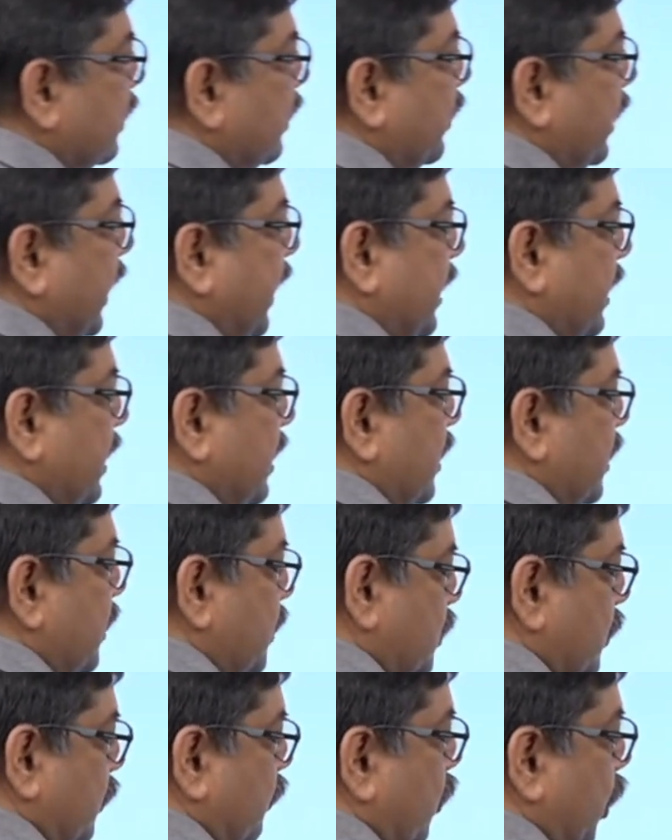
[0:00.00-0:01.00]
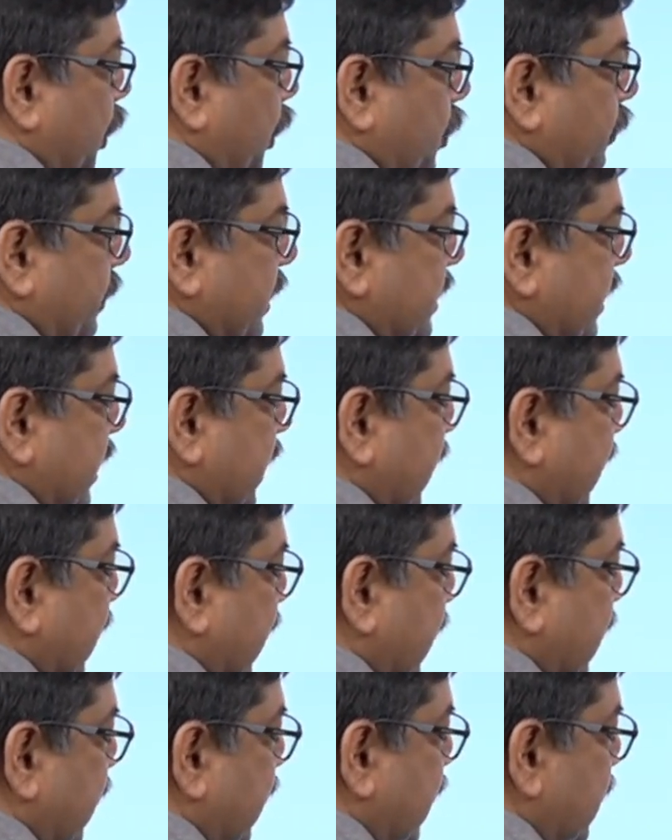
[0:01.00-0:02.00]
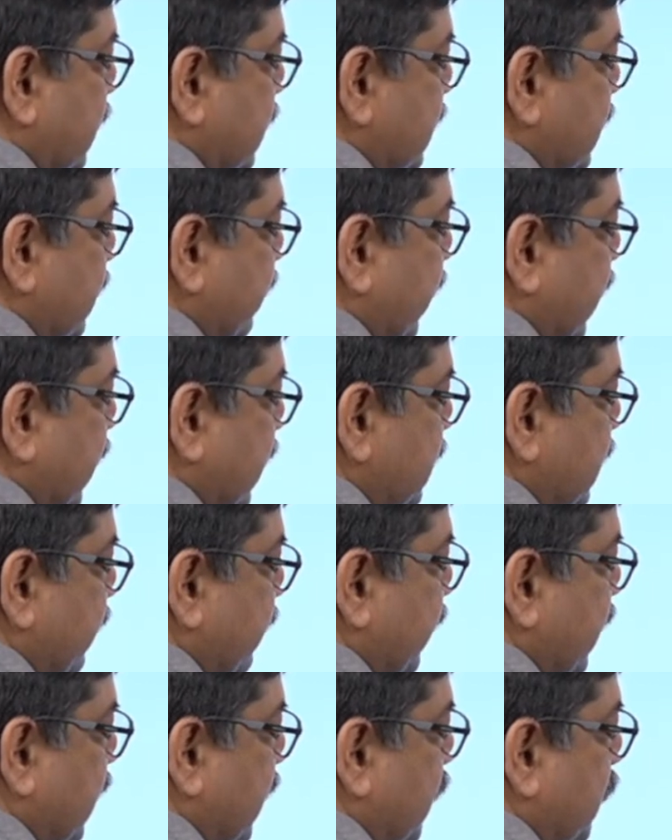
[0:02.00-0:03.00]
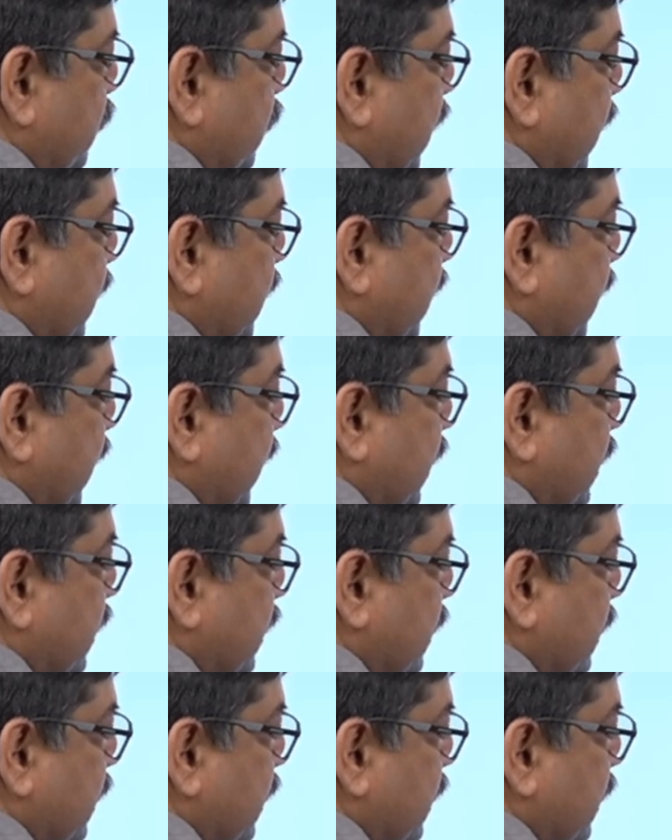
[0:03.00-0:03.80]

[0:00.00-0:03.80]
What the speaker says: Alright. So, what you basically get here is a 77 into 100,